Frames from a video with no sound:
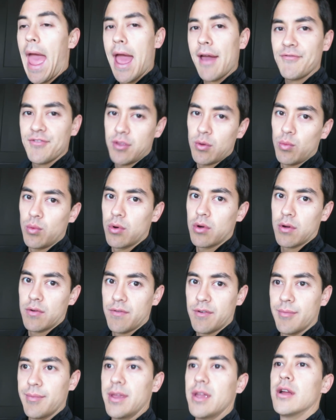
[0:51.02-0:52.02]
have to work
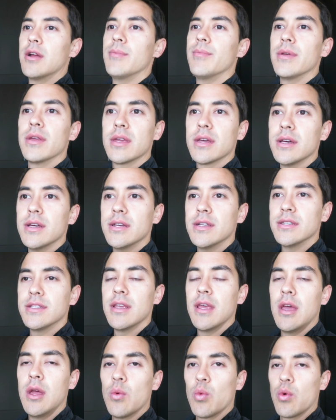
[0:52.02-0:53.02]
from here
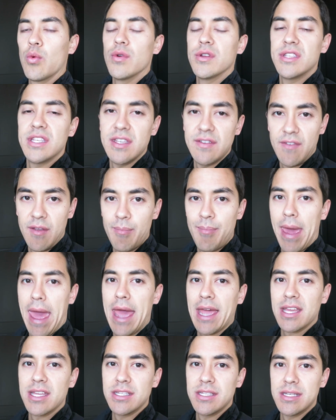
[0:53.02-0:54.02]
because we're receiving
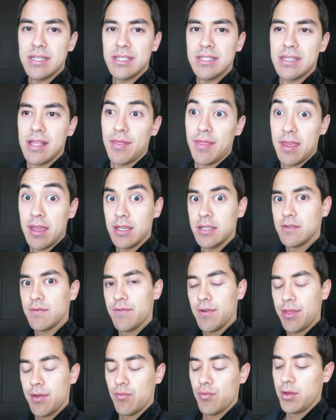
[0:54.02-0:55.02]
packages and things
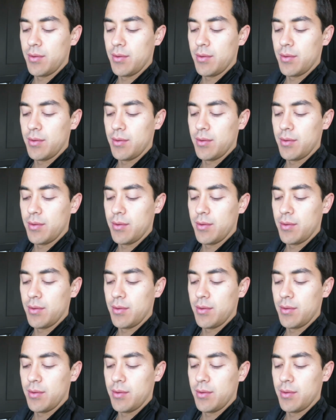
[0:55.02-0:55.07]
for the